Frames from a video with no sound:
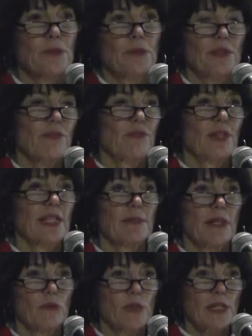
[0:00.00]
what's really fun
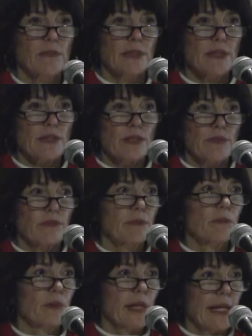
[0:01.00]
about working with these
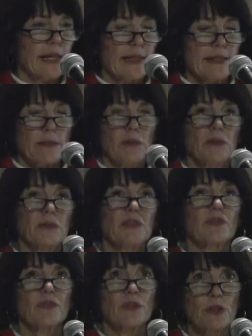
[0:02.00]
different blends. I mean, when
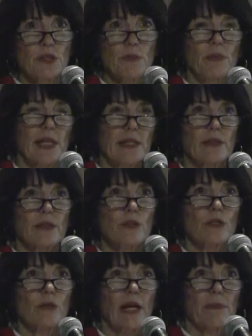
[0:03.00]
we first blended
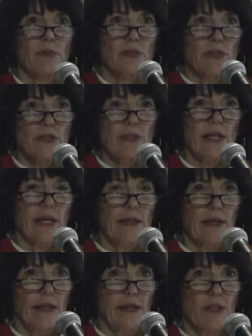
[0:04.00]
those two apples, I just had
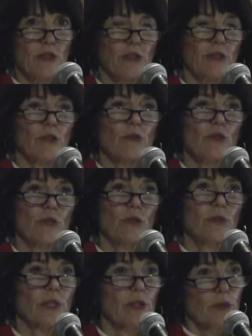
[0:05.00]
a hunch that those
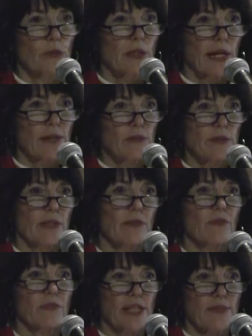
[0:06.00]
two would go together, that the
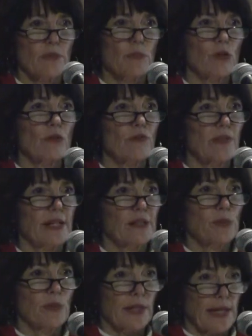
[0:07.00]
flavor
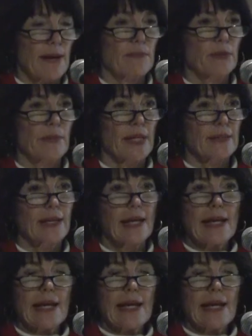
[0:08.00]
profiles would complement.